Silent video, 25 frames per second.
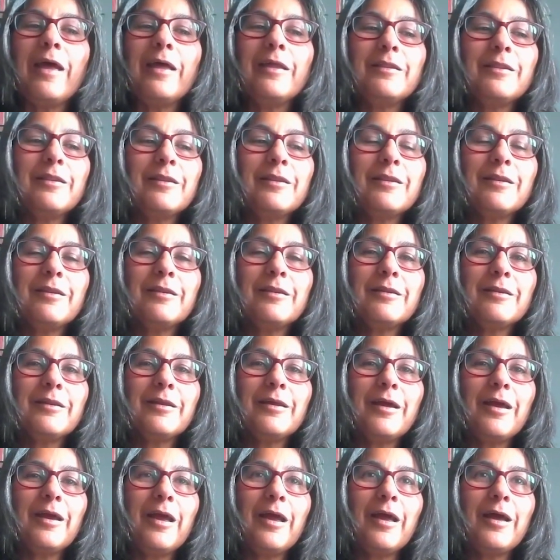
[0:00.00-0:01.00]
and
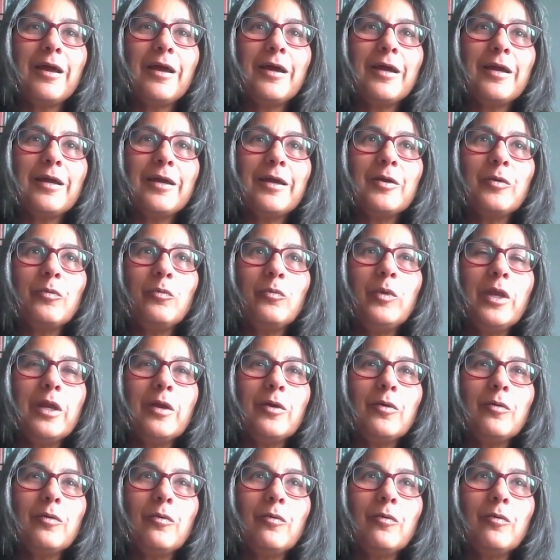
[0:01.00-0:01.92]
uh, we,